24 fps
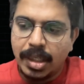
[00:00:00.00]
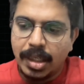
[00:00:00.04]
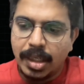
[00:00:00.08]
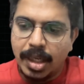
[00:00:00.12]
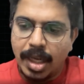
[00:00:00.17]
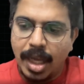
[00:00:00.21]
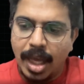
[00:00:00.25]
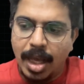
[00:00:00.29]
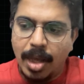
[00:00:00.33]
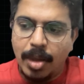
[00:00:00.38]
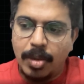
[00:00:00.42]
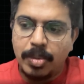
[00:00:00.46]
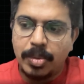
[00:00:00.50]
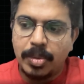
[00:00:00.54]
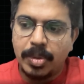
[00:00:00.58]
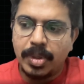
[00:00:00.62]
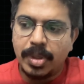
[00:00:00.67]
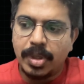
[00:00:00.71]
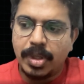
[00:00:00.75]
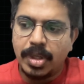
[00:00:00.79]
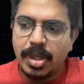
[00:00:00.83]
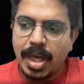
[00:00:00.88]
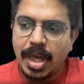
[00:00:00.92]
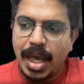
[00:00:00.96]
Now,
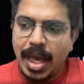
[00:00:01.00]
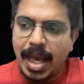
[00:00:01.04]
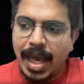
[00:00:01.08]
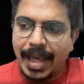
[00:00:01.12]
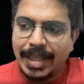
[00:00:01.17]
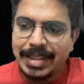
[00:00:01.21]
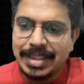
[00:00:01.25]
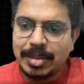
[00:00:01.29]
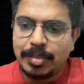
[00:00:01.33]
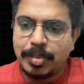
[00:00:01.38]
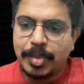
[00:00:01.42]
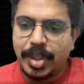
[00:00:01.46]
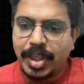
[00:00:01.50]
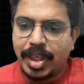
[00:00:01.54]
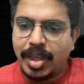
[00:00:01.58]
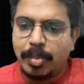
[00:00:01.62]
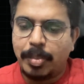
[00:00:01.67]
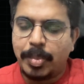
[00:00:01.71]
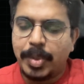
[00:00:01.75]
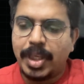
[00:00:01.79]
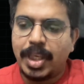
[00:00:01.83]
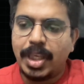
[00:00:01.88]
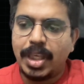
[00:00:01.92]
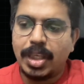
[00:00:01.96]
as a
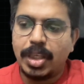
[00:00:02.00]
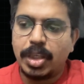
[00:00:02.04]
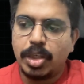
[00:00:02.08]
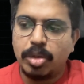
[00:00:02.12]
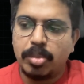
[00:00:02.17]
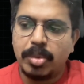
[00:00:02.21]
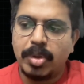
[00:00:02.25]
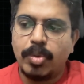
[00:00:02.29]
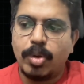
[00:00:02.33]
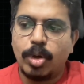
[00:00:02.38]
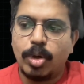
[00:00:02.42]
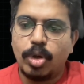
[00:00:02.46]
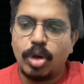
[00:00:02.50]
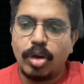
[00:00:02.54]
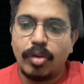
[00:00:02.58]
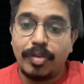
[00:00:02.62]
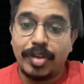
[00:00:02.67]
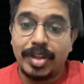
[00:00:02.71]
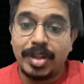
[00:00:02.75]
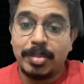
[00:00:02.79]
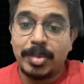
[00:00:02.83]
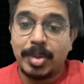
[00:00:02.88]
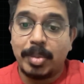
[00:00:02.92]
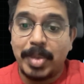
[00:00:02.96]
BAP, you may want to
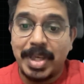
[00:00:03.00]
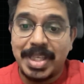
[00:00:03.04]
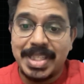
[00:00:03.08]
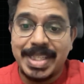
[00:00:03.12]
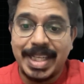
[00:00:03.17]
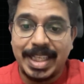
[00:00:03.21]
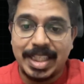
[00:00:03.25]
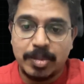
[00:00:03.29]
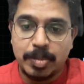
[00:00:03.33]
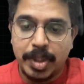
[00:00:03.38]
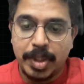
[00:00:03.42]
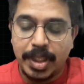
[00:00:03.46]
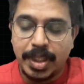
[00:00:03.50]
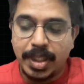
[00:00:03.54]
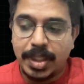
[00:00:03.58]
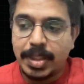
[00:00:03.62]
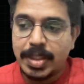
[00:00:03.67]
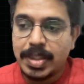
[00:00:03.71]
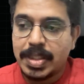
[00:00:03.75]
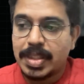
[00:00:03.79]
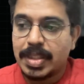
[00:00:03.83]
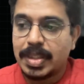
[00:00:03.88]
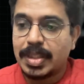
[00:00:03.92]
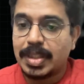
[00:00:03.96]
offer them the best
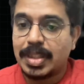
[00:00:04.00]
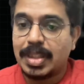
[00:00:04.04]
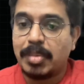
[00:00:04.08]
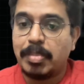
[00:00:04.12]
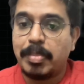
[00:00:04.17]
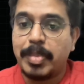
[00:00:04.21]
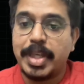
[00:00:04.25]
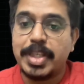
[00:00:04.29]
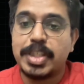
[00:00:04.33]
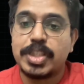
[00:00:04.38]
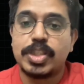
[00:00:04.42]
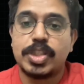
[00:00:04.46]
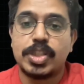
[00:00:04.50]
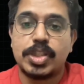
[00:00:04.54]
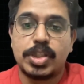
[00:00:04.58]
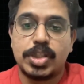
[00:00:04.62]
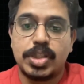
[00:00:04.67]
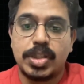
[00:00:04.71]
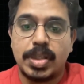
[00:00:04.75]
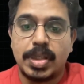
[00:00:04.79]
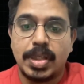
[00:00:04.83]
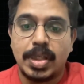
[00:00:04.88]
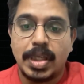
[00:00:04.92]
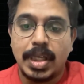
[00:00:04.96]
experience, the
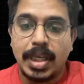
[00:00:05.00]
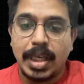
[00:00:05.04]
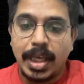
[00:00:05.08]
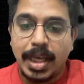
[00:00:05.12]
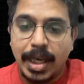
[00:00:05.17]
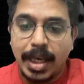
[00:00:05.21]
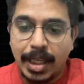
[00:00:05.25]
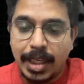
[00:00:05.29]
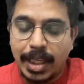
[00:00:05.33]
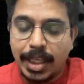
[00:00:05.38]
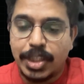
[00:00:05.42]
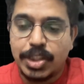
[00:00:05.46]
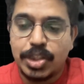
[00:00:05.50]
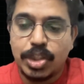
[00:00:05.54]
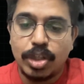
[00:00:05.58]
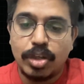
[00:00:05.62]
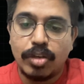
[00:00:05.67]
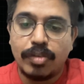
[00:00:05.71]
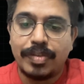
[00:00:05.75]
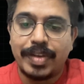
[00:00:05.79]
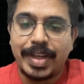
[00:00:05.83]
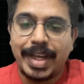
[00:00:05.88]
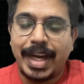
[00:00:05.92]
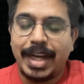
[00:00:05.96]
best
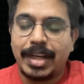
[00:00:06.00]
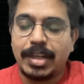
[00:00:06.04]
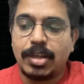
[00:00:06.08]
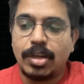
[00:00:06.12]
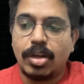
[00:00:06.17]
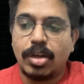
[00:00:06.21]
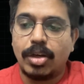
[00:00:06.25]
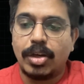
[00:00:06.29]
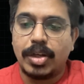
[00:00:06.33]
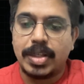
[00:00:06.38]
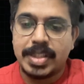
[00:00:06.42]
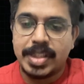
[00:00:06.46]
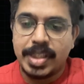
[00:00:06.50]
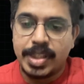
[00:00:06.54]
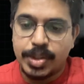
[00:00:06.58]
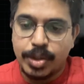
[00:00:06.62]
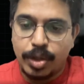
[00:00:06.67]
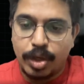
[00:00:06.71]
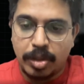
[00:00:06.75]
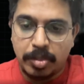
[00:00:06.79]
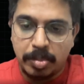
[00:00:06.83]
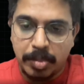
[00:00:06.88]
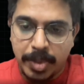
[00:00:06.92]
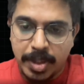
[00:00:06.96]
collection of catalogs,
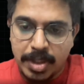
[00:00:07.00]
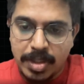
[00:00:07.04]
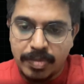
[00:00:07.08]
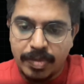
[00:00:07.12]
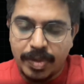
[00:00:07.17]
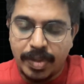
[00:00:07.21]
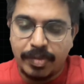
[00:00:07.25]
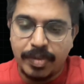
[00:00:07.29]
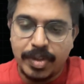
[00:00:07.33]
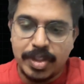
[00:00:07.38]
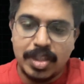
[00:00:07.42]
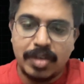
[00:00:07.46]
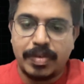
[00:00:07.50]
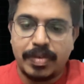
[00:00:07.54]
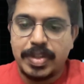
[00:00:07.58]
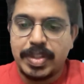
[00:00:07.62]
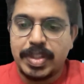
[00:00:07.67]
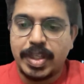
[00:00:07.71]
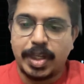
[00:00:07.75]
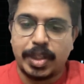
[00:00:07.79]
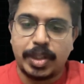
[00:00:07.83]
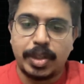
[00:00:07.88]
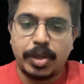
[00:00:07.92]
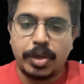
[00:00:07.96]
assortments, whichever
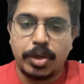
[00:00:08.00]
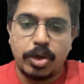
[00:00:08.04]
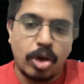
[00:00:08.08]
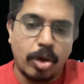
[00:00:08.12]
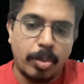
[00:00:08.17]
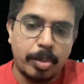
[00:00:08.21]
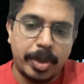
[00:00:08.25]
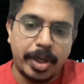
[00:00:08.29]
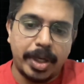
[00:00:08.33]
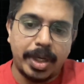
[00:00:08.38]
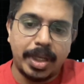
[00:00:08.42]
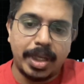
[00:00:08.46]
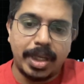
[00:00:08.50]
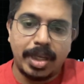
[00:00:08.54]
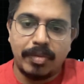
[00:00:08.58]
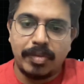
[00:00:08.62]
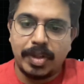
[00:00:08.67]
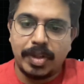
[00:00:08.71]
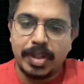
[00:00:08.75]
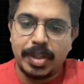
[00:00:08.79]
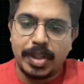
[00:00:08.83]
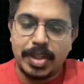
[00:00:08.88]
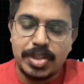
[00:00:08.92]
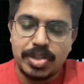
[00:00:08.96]
sector you're operating in,
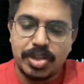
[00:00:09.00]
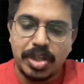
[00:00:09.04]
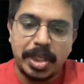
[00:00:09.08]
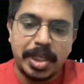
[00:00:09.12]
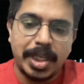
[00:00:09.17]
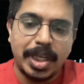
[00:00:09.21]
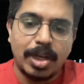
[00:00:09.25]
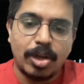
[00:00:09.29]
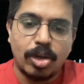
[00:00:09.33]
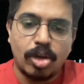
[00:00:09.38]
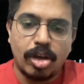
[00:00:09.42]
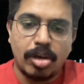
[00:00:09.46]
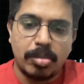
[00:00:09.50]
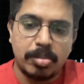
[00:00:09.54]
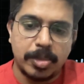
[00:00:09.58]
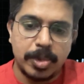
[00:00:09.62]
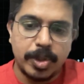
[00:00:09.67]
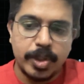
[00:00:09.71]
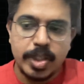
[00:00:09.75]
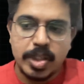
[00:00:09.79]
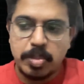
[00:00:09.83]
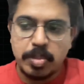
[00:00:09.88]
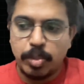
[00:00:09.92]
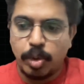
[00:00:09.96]
whether it's retail
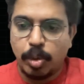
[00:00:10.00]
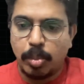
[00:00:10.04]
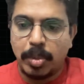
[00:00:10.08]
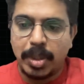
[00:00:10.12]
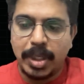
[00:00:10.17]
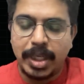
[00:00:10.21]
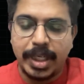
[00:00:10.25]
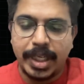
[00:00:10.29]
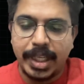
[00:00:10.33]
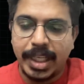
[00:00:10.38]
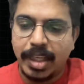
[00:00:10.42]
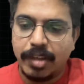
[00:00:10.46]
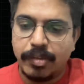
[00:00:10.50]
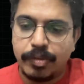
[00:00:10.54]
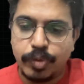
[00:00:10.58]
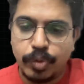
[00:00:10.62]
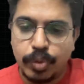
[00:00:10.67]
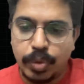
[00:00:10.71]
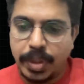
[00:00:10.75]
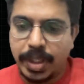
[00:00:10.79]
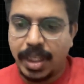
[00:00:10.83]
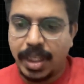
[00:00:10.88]
commerce, mobility, food